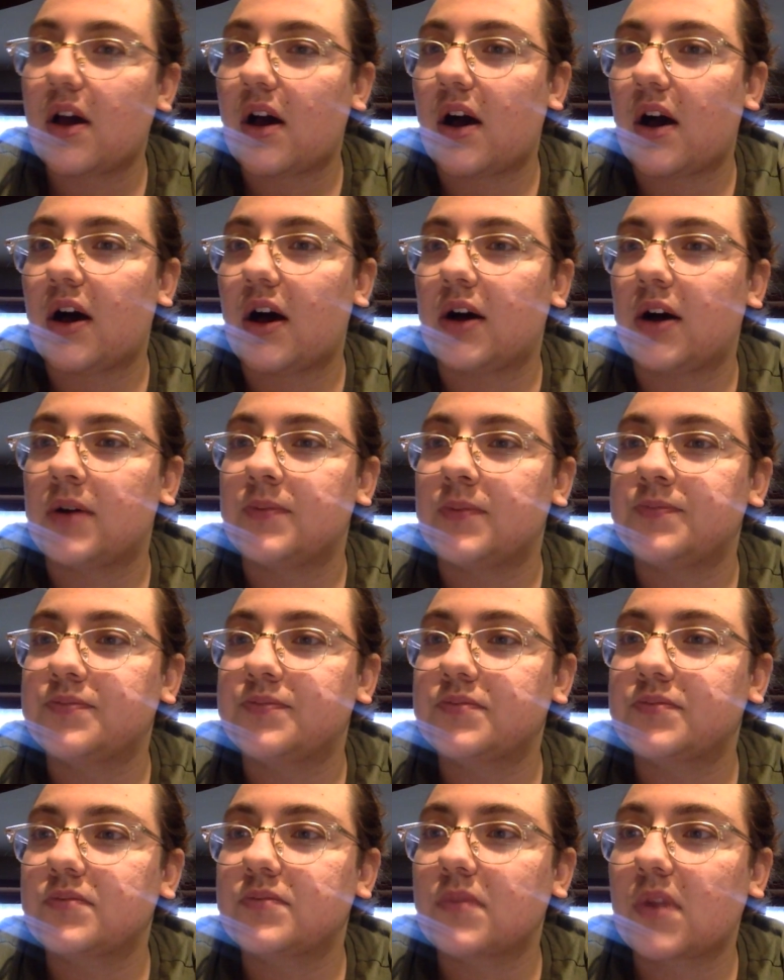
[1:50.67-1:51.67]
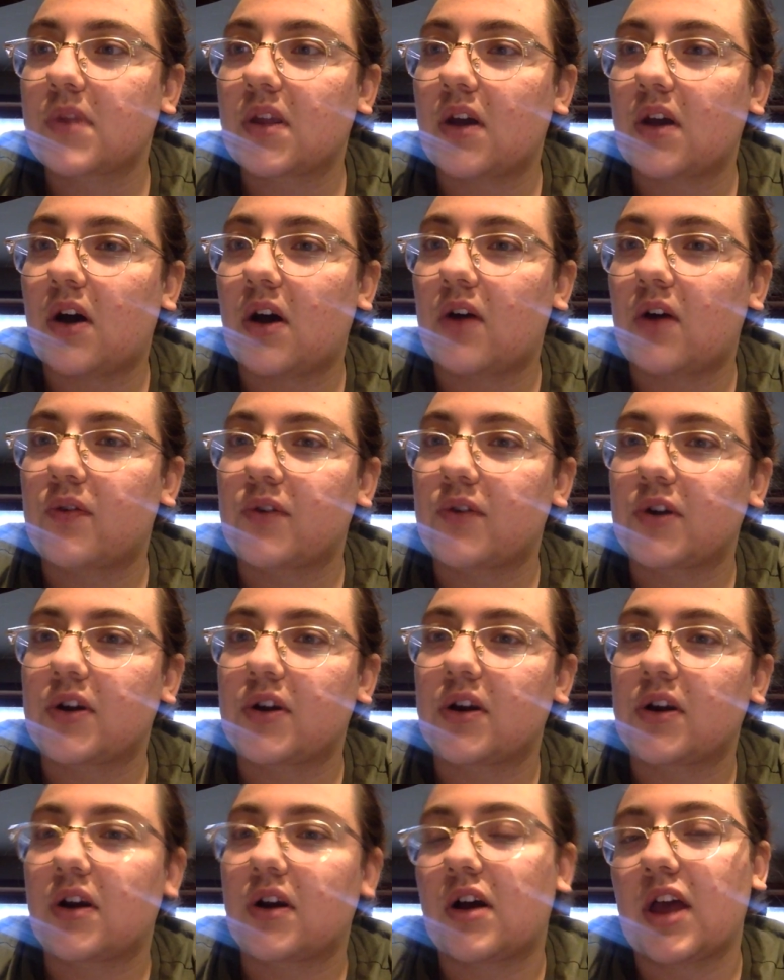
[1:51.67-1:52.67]

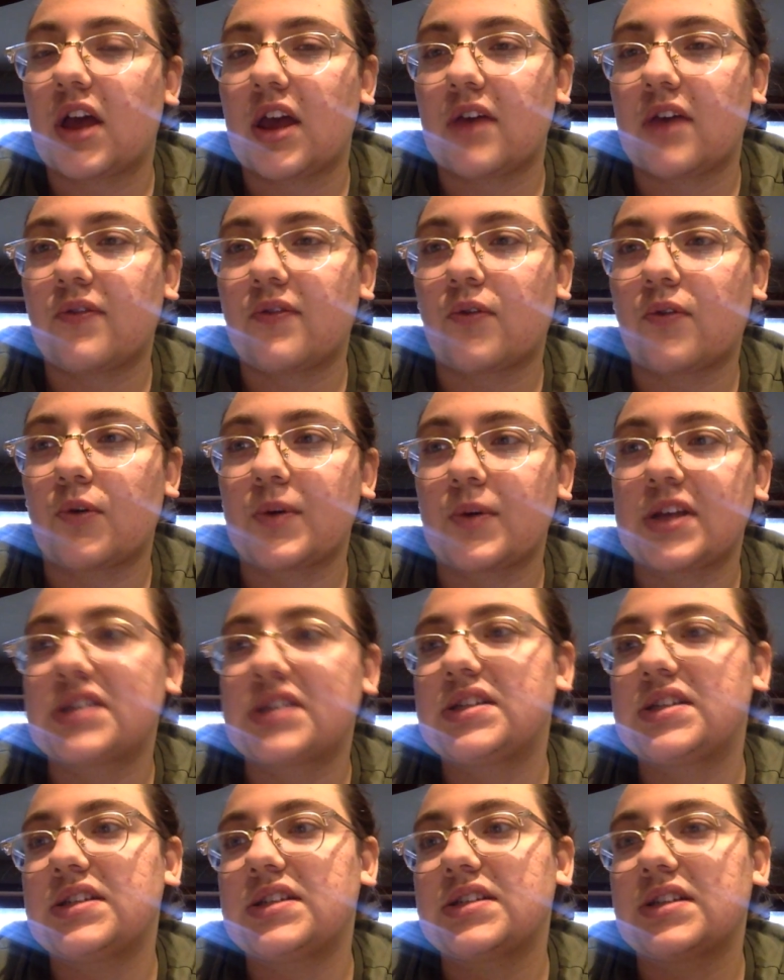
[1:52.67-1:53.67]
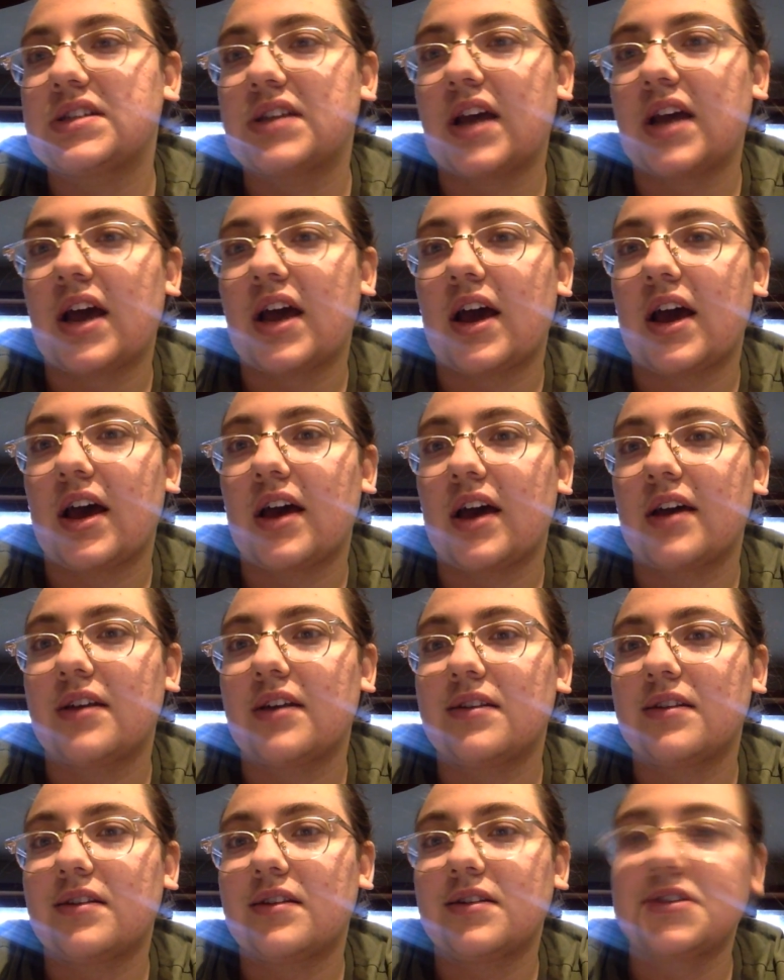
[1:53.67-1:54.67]
Over a 4-week season at
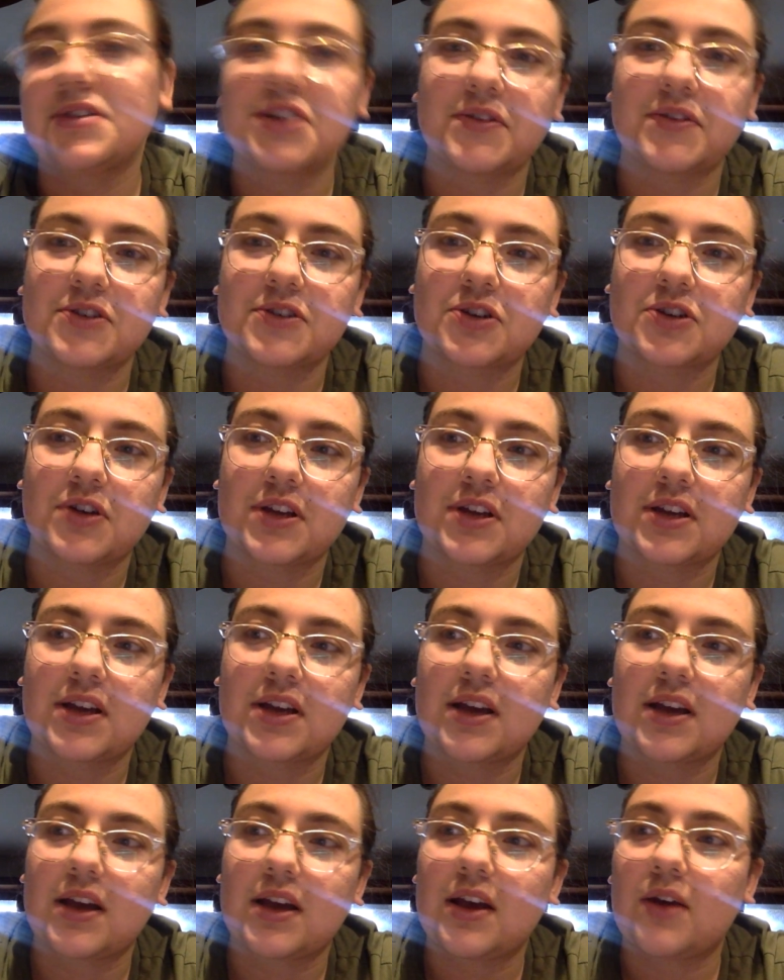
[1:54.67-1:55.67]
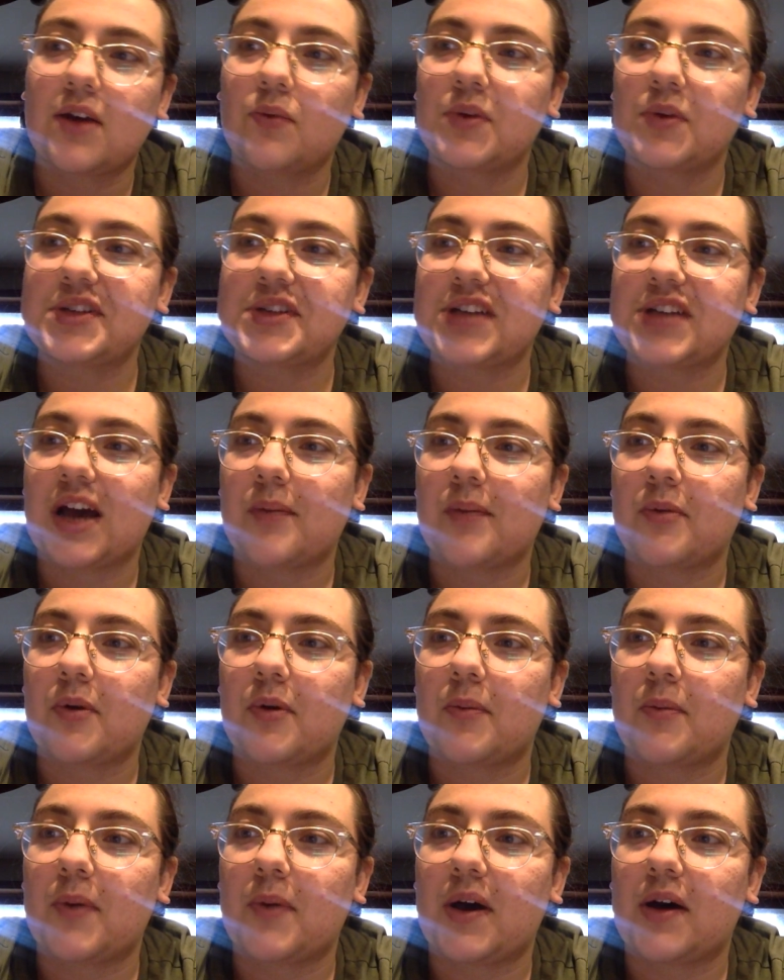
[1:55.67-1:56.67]
Shavers Creek, we tap
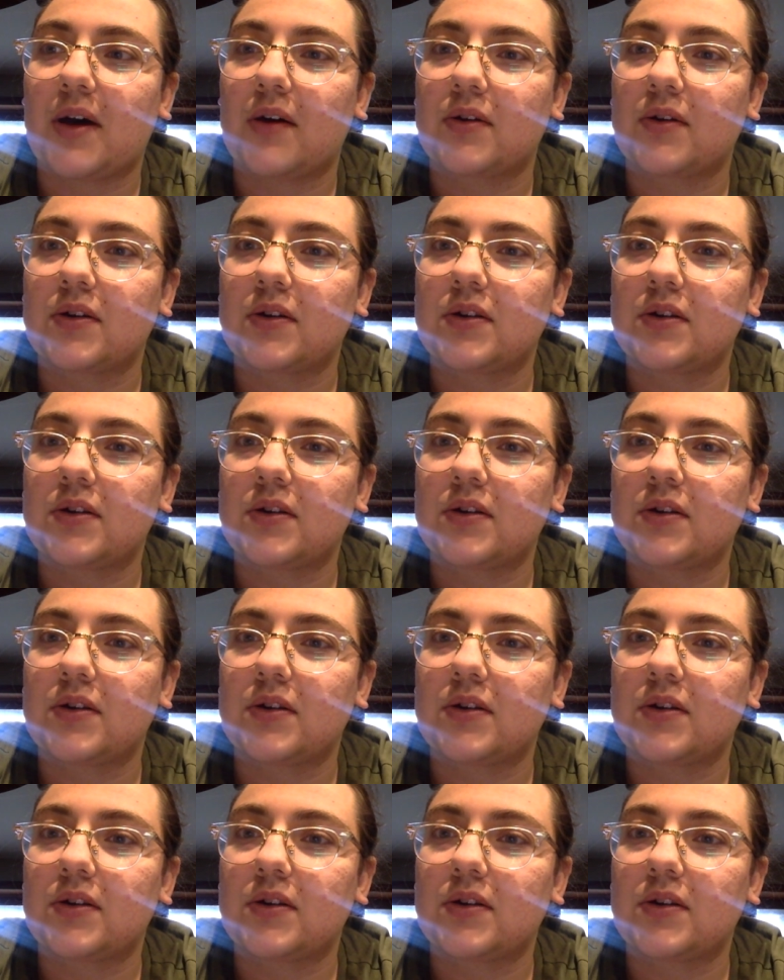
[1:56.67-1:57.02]
about